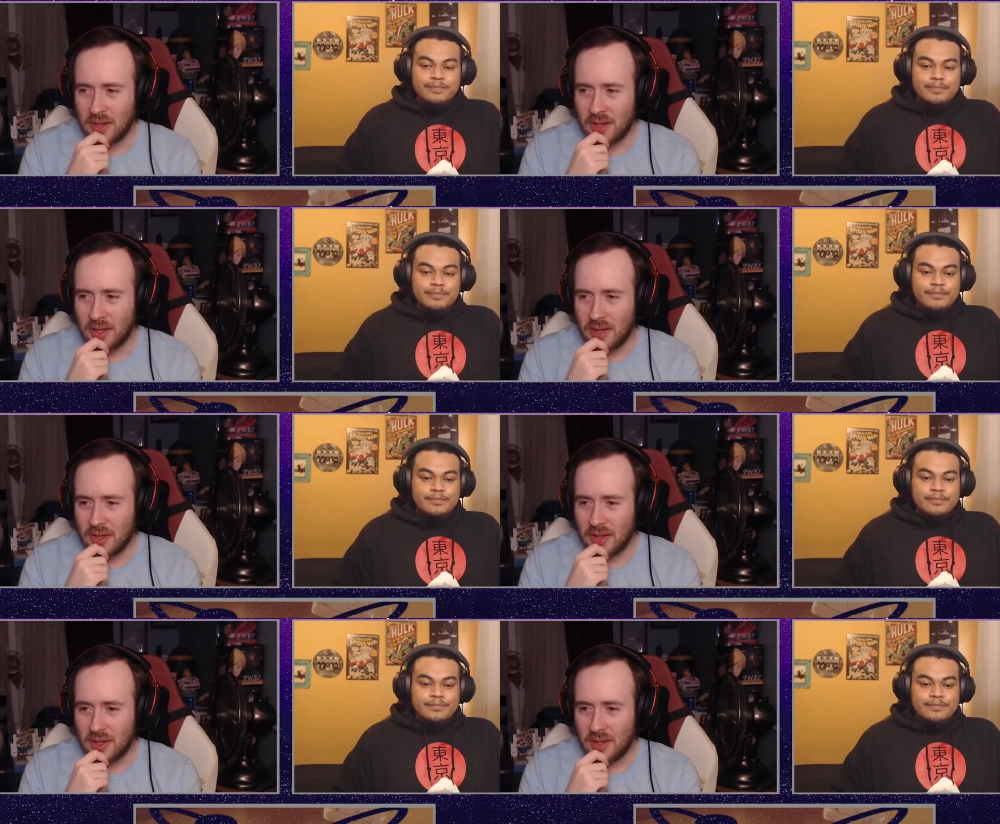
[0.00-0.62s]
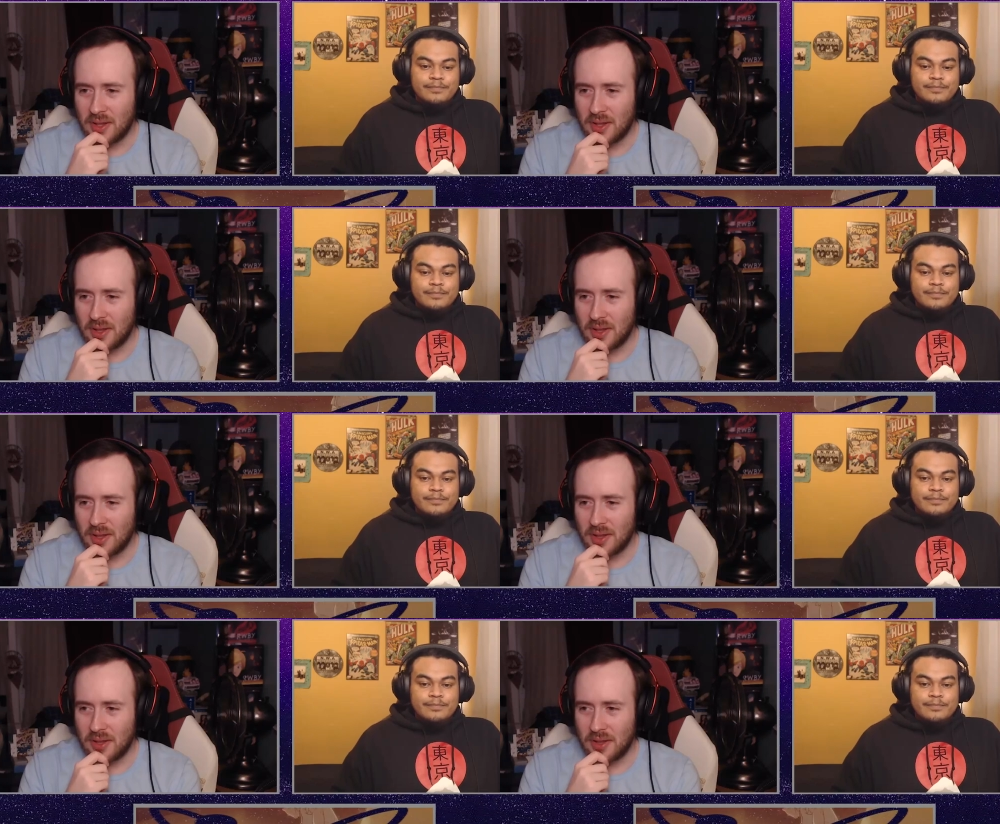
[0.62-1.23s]

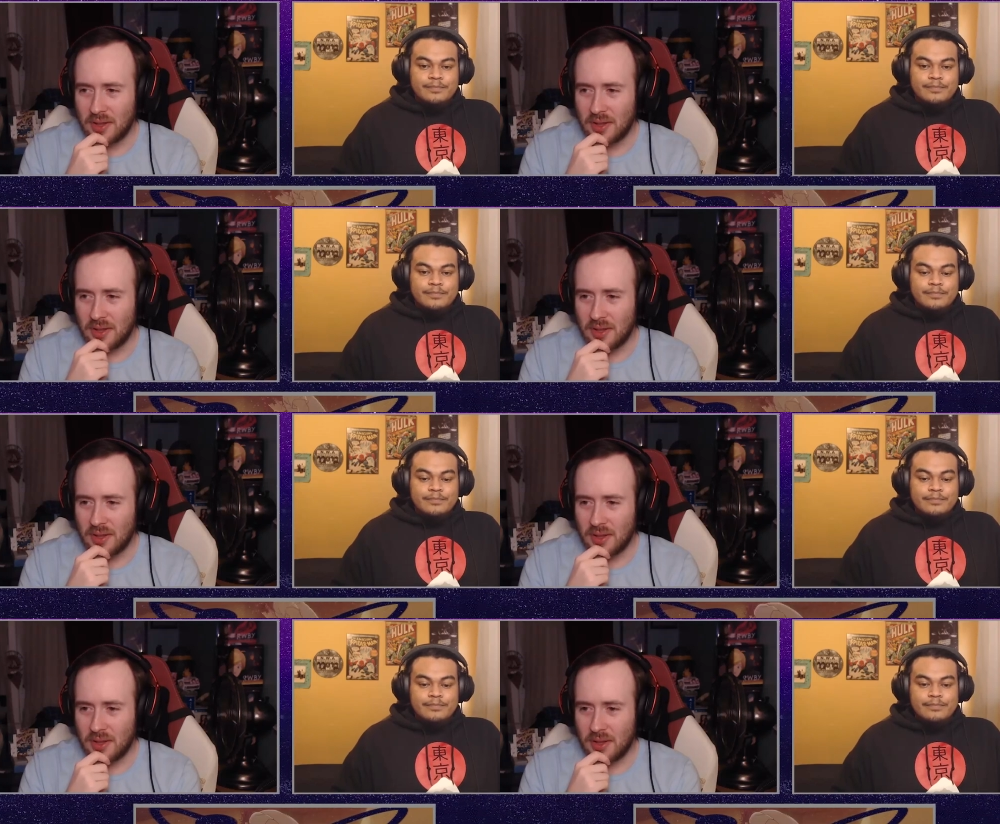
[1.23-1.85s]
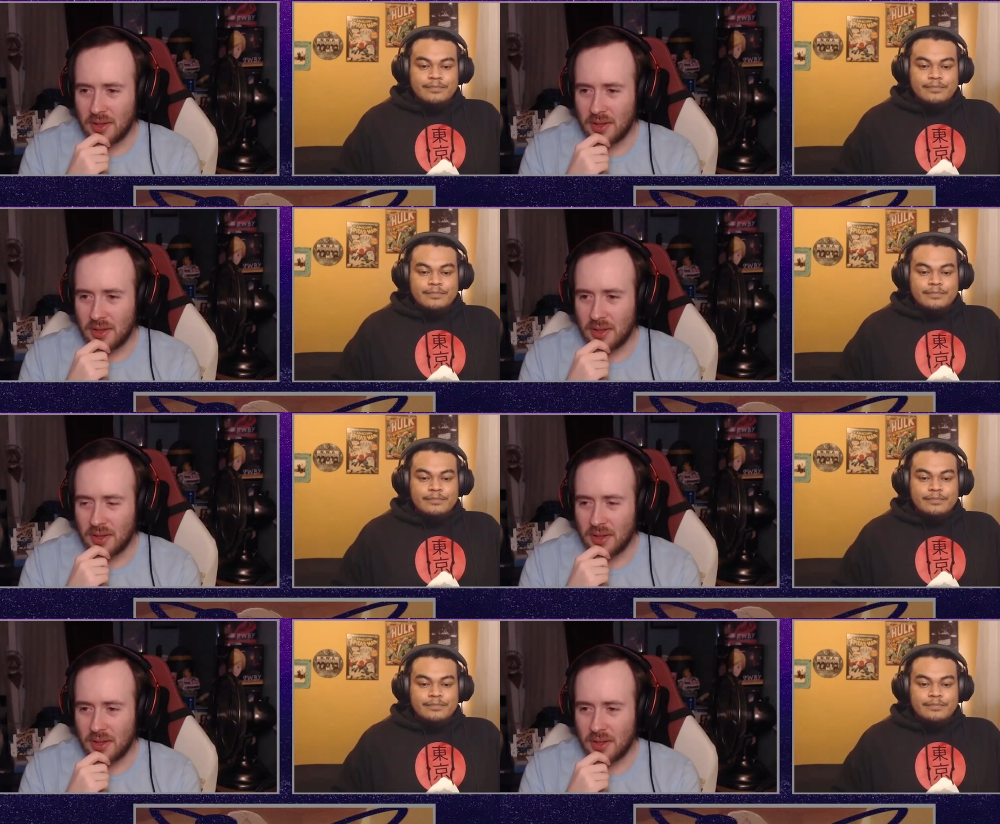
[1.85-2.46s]

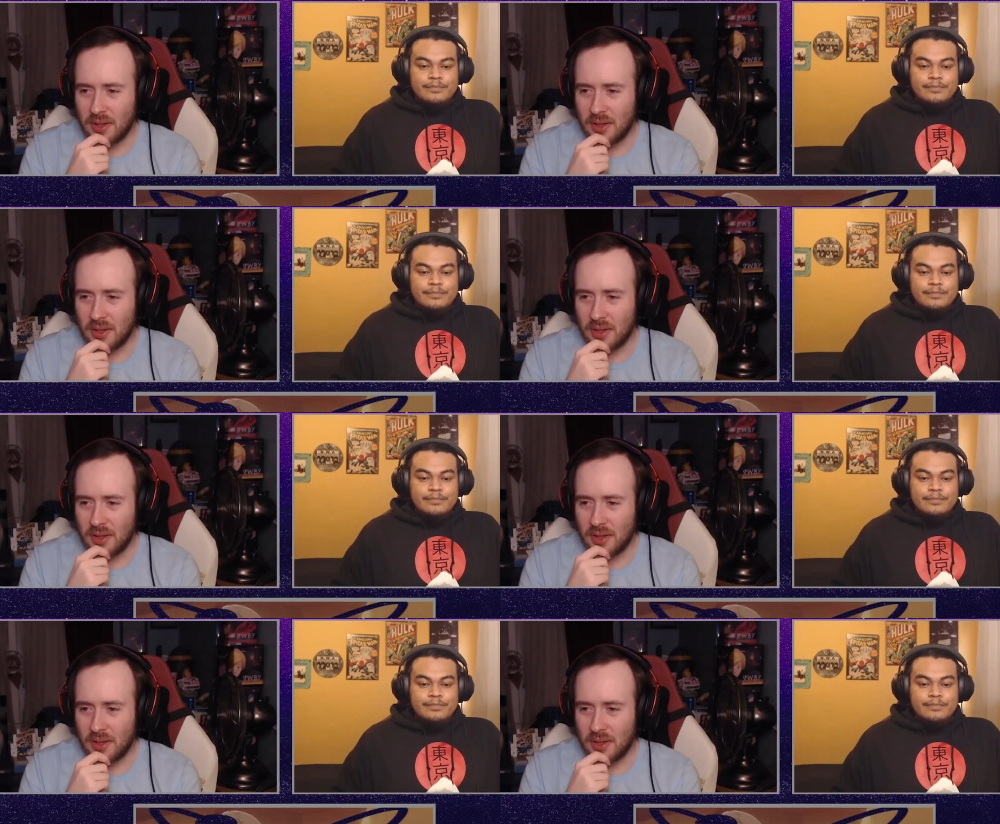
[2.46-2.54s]
No one is speaking in this clip.